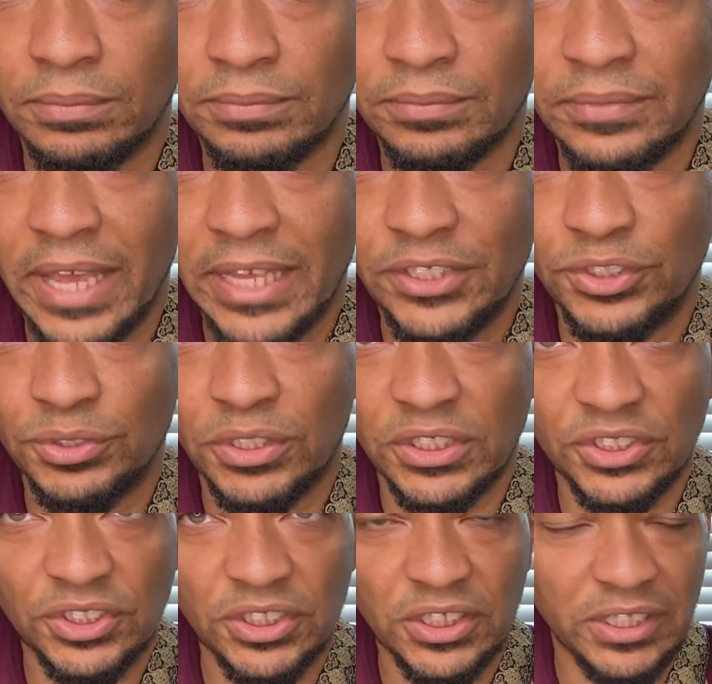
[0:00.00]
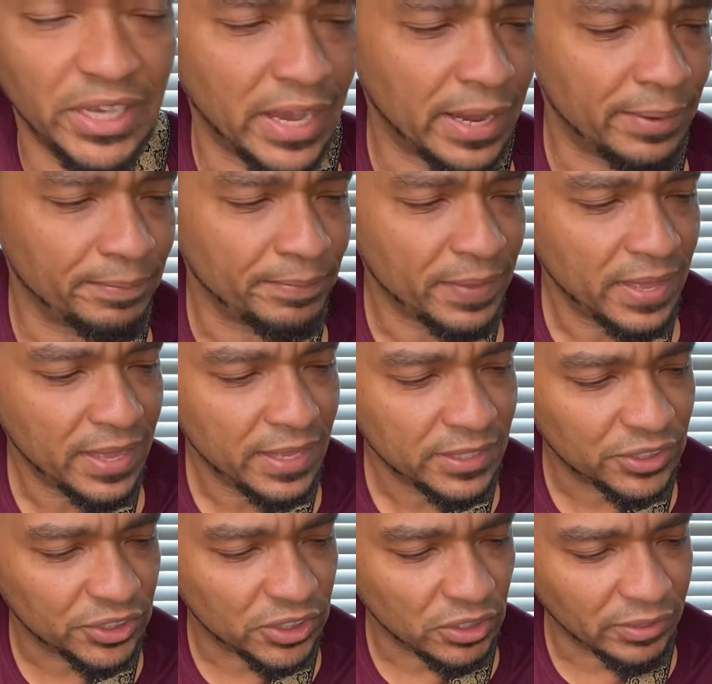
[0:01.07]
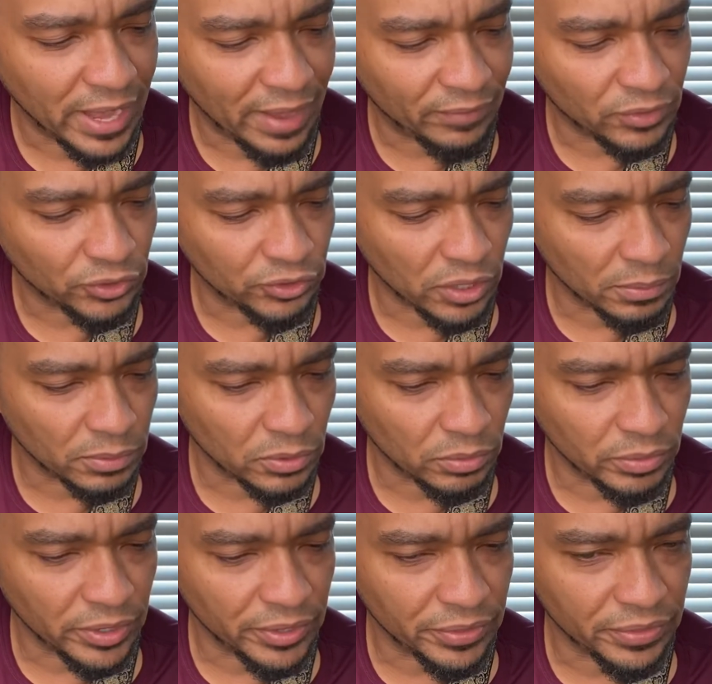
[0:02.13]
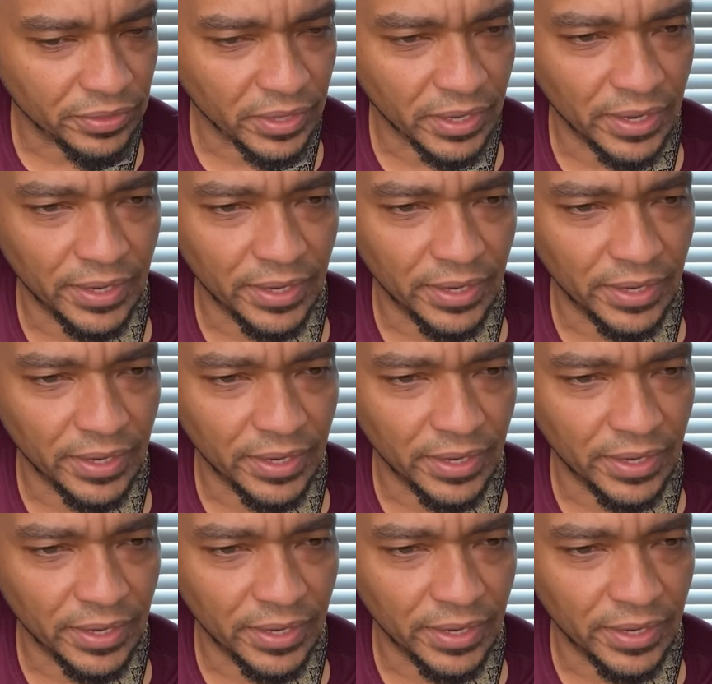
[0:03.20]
As you can see, I'm still having trouble with